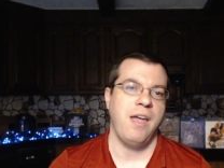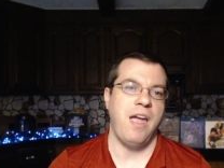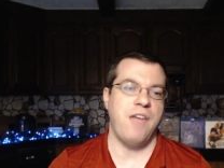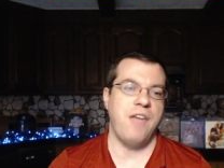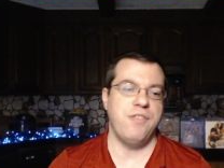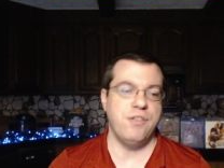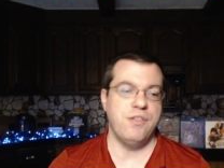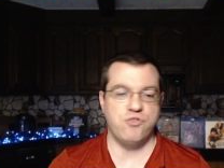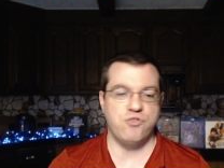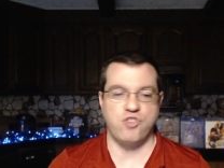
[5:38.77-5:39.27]

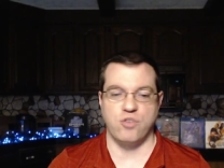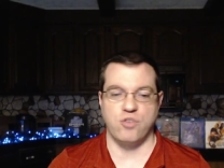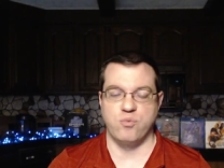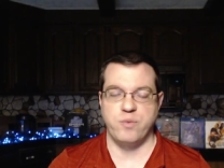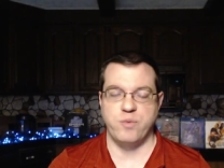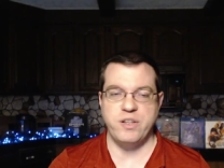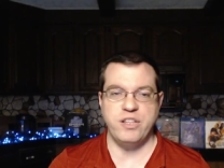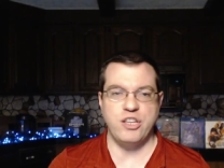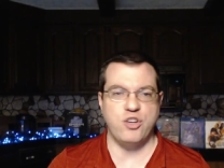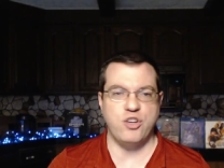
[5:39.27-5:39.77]
And then there's a
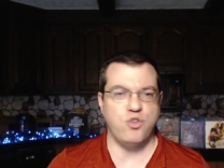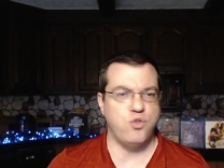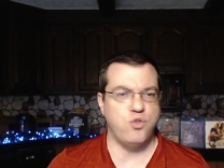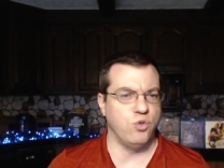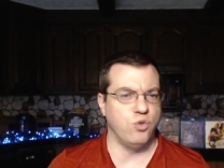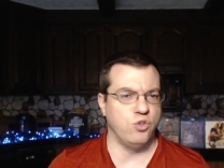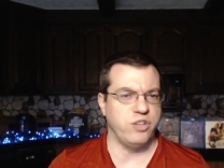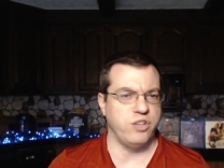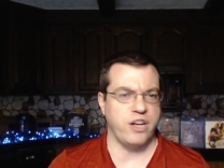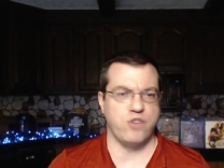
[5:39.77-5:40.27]
really
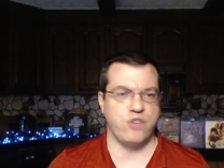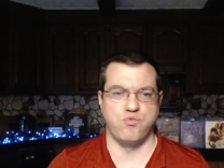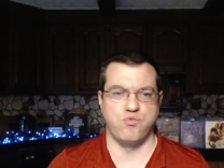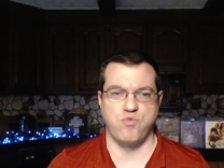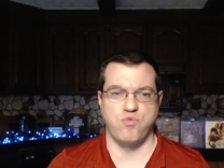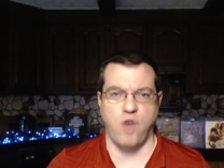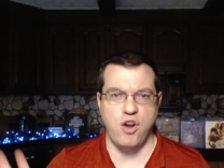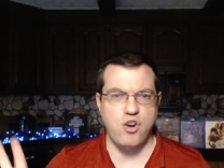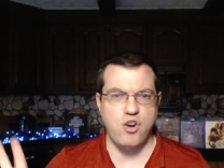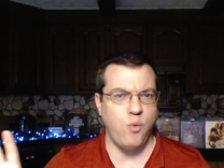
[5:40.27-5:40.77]
cool, like,
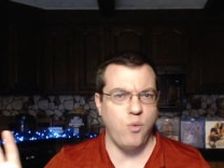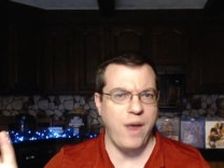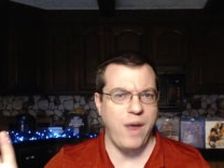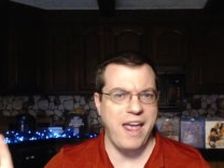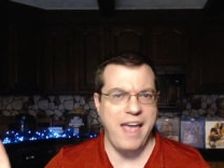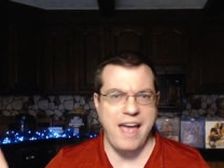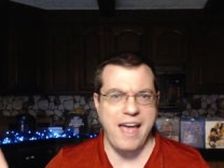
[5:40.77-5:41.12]
runaway